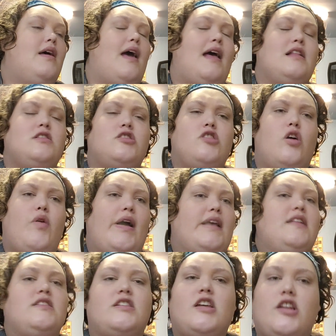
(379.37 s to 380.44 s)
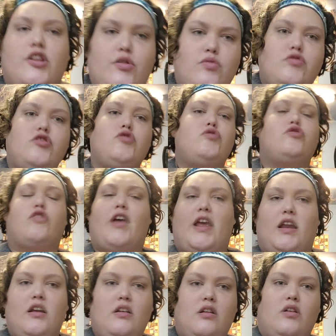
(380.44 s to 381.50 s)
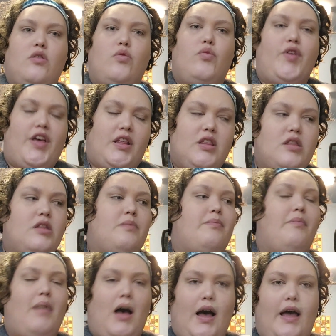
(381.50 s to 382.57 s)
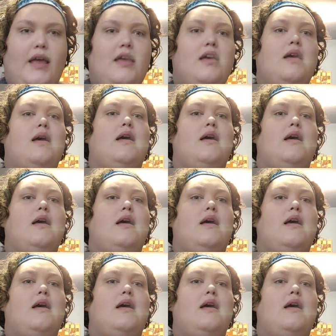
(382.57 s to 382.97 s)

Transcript: And so I continue to train with my